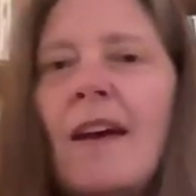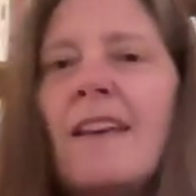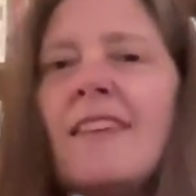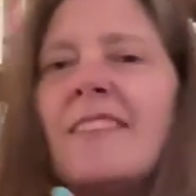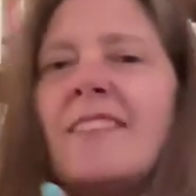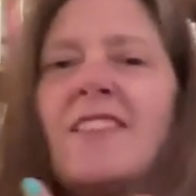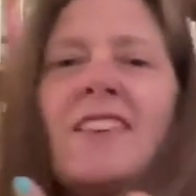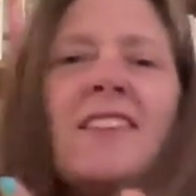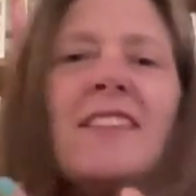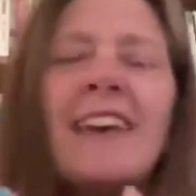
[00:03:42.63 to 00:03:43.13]

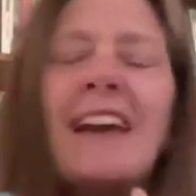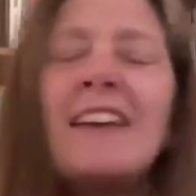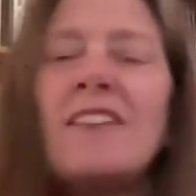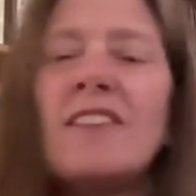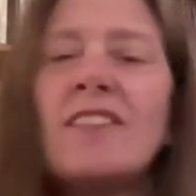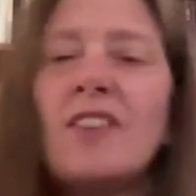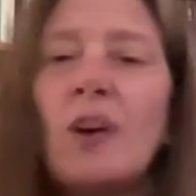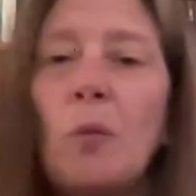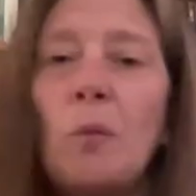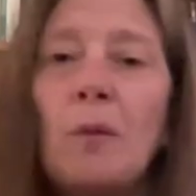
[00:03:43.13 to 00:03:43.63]
it's just saying
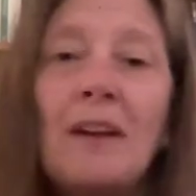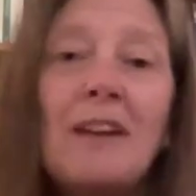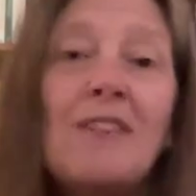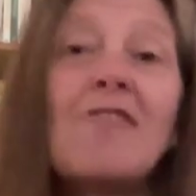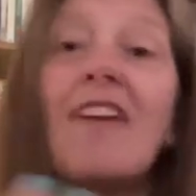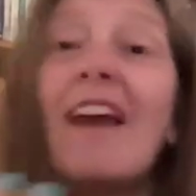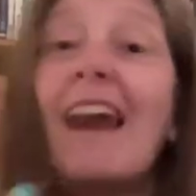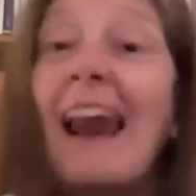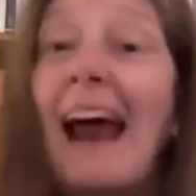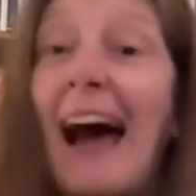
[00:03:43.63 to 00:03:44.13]
to somebody,
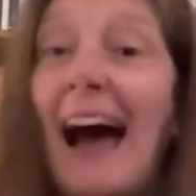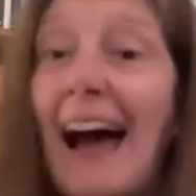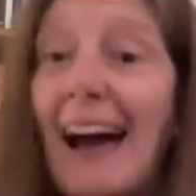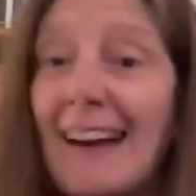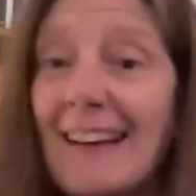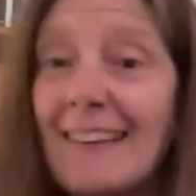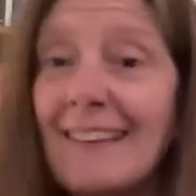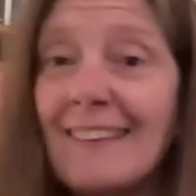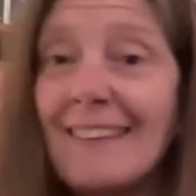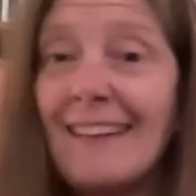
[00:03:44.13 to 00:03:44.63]

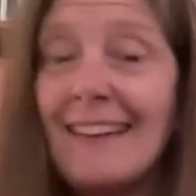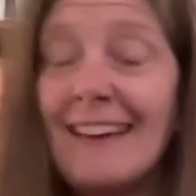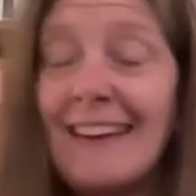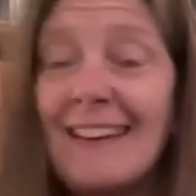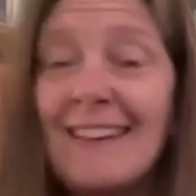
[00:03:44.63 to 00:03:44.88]
relax.